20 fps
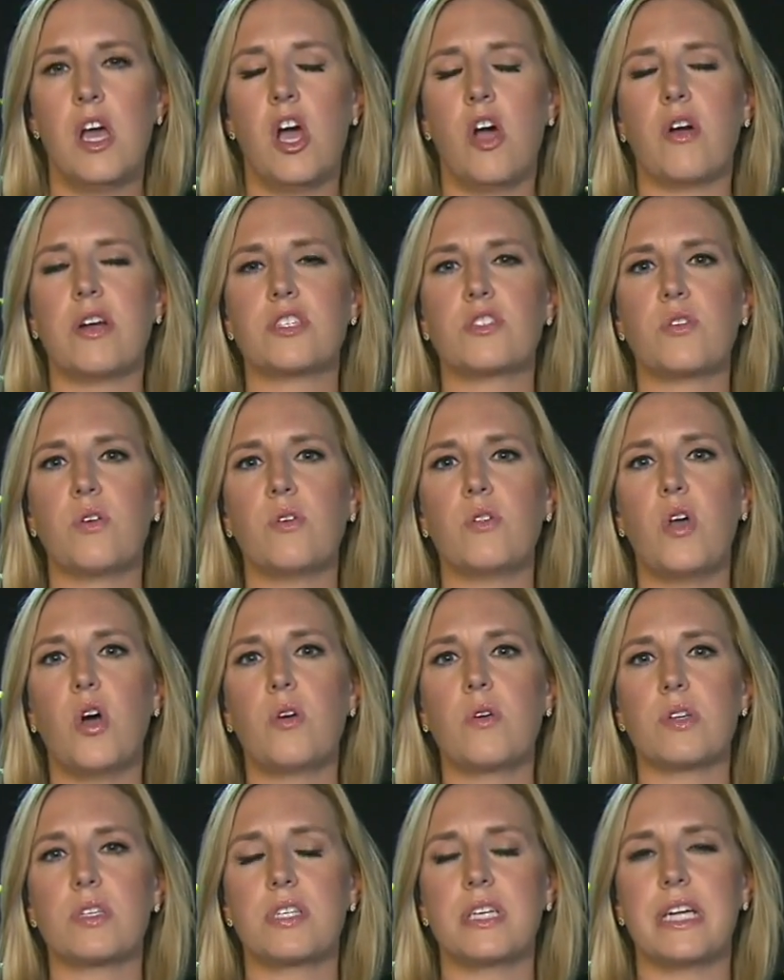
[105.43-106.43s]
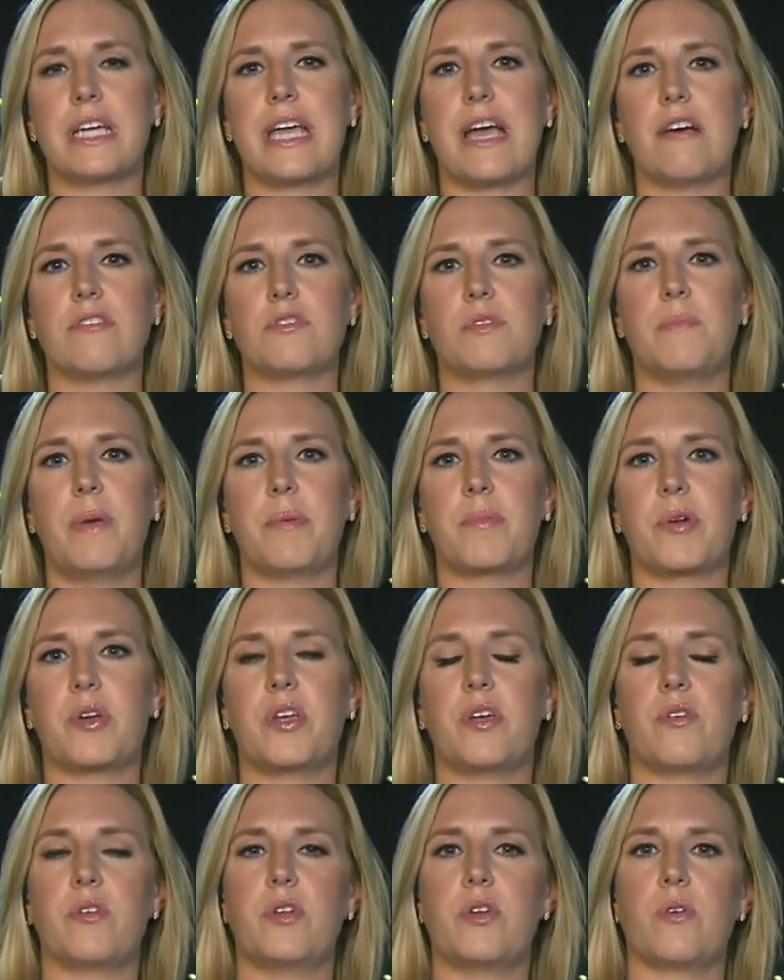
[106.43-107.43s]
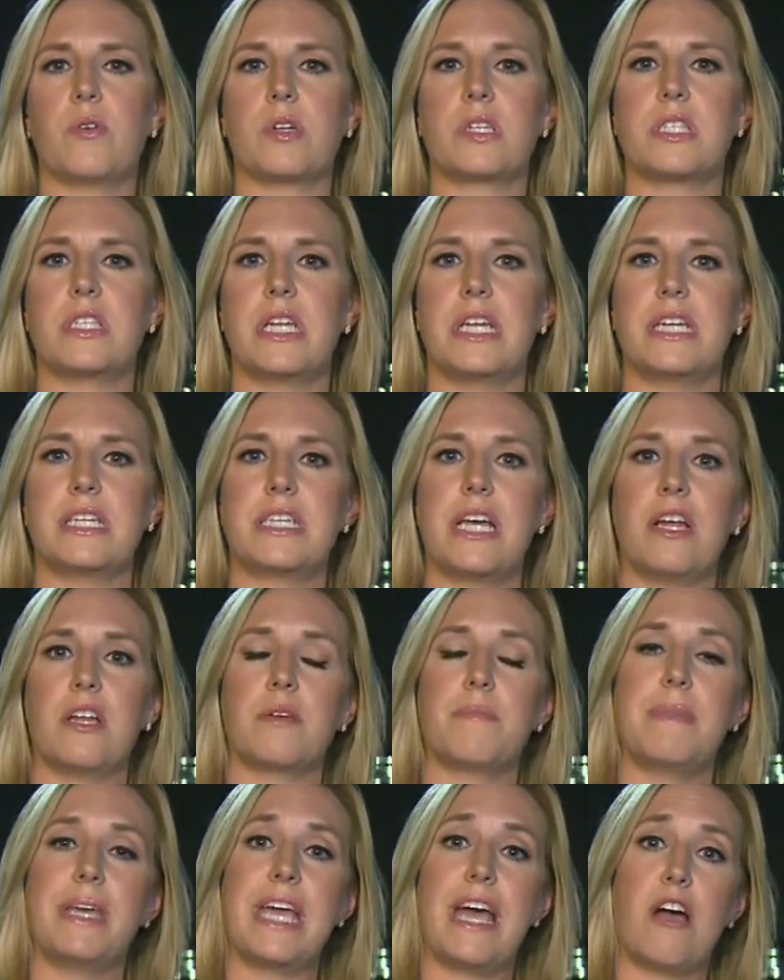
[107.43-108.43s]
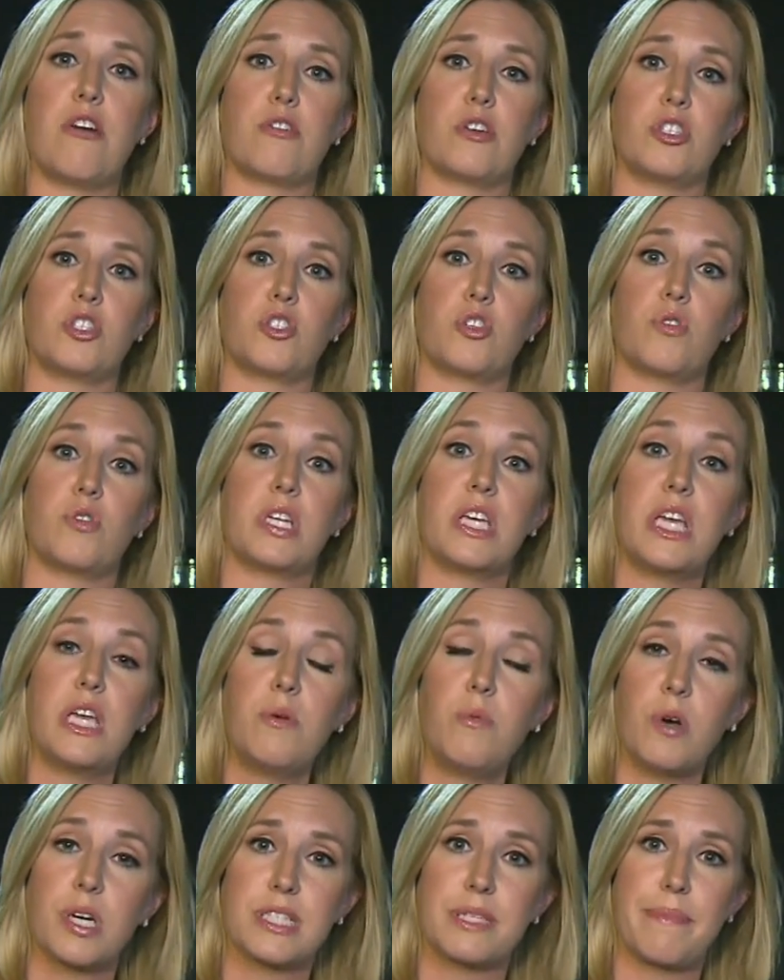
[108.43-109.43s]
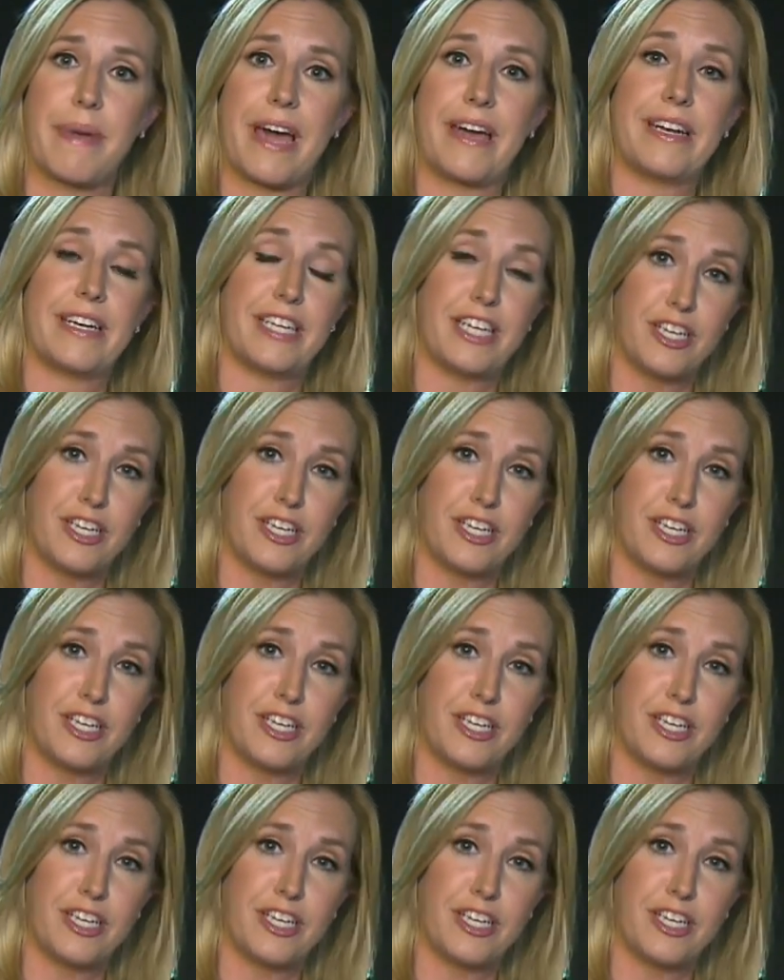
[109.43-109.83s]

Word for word: All right, so a local city council member here in New York City telling me how concerned he was about it.